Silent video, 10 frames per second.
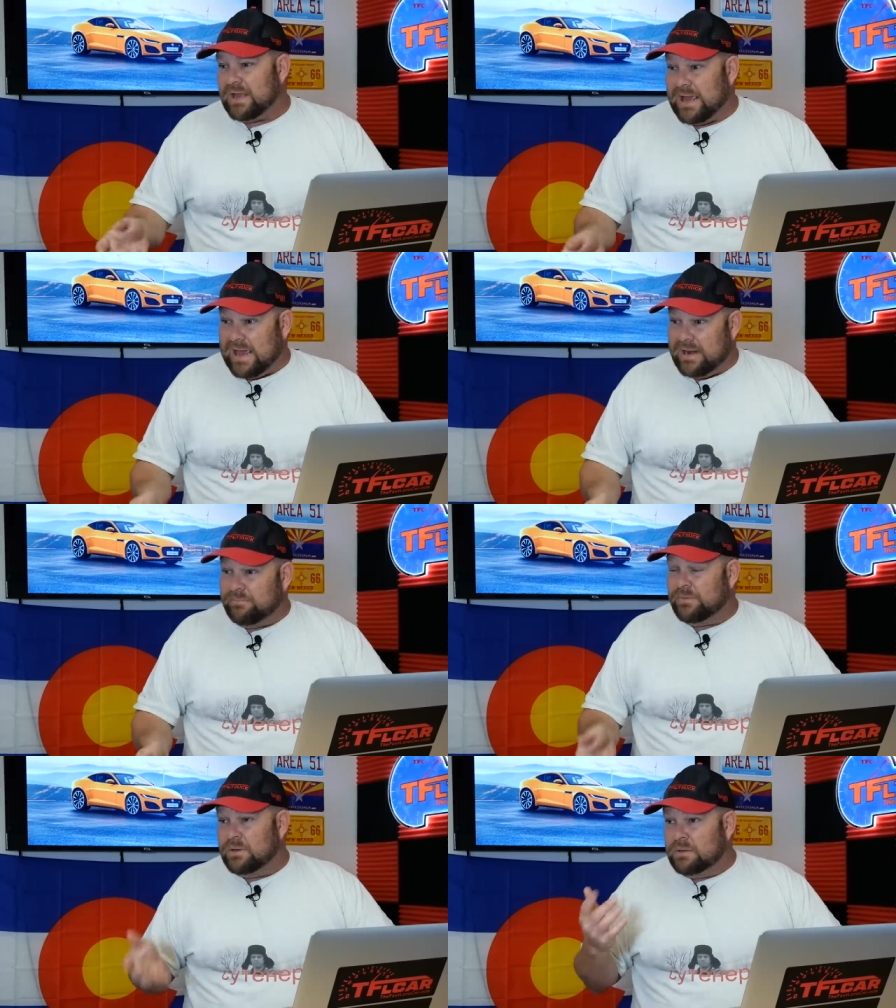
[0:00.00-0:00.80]

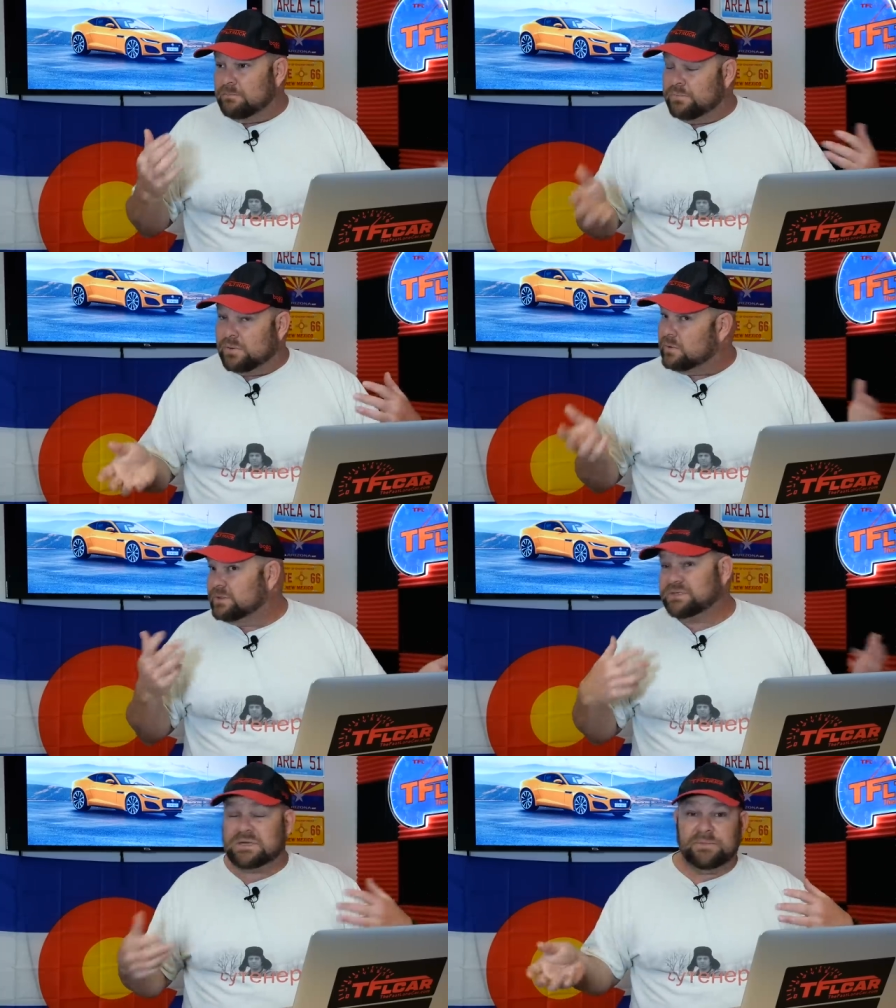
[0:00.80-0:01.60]
and pull
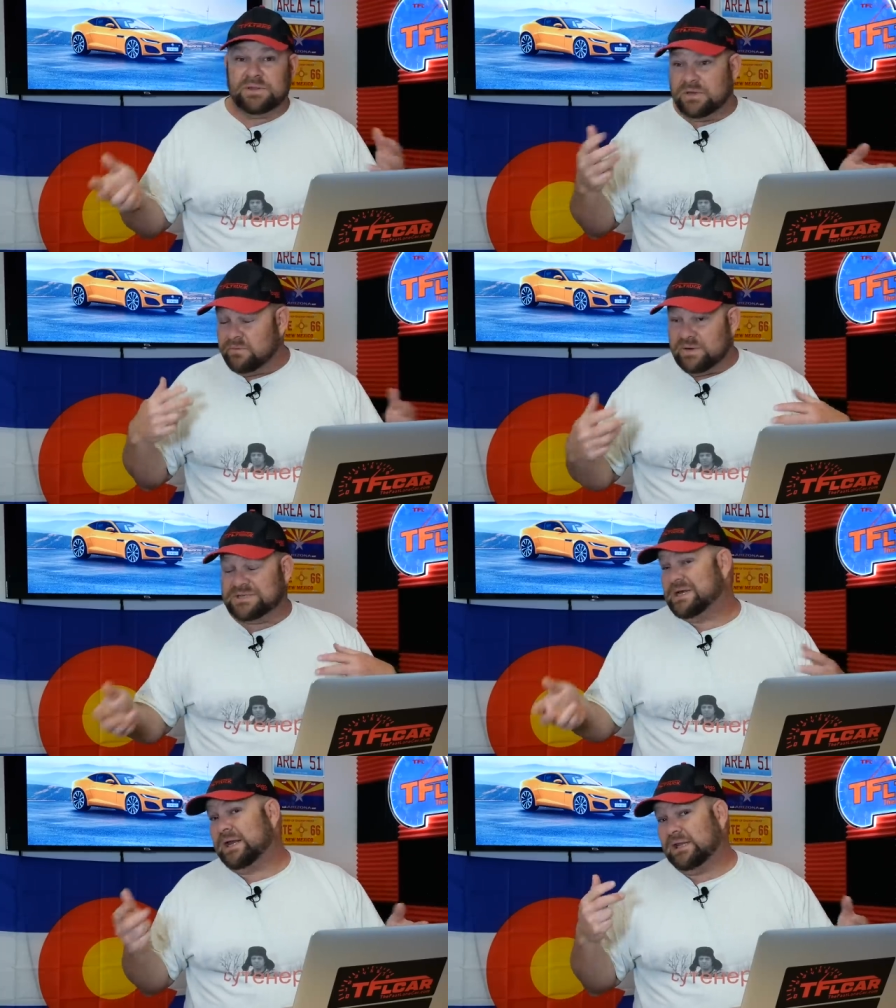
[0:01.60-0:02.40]
some of the
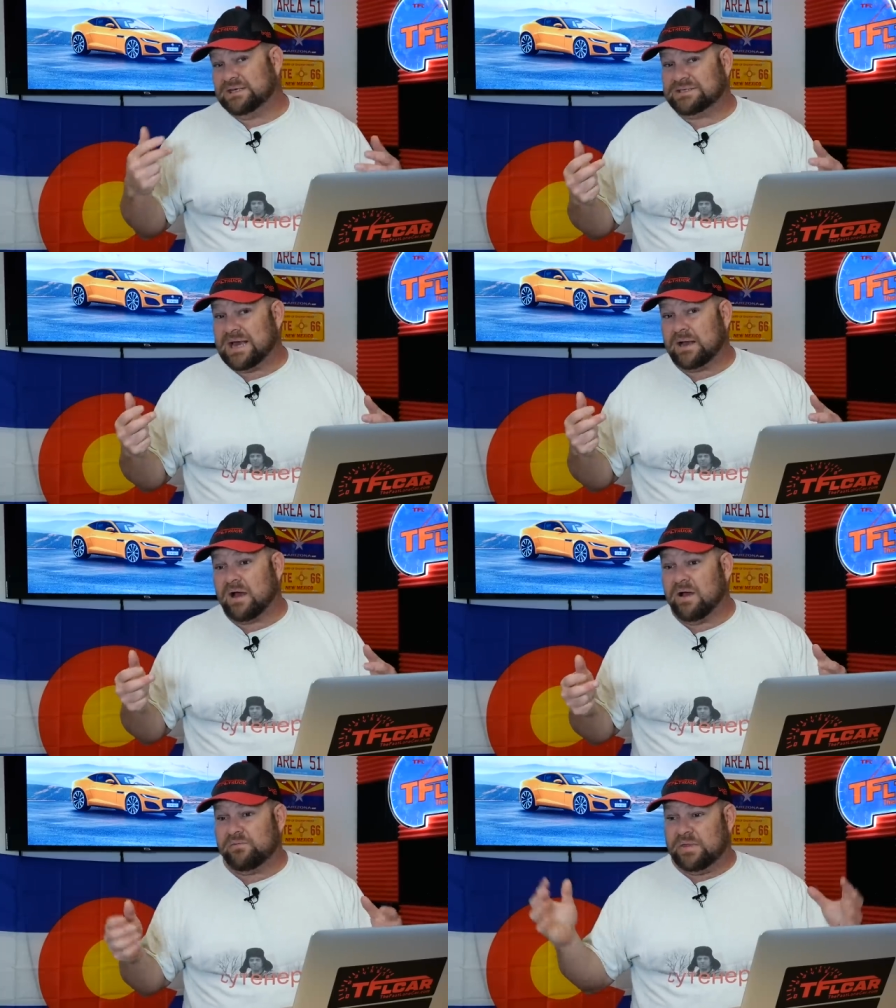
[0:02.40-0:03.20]
ridiculous tech
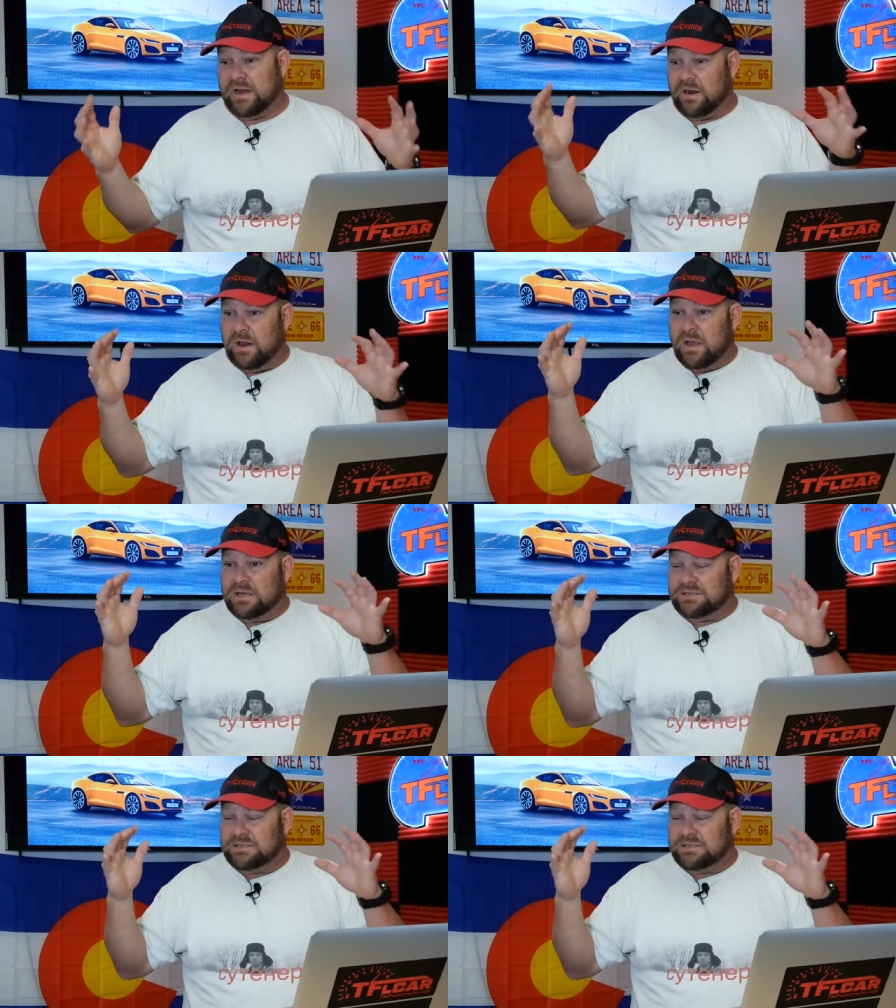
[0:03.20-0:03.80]
off there,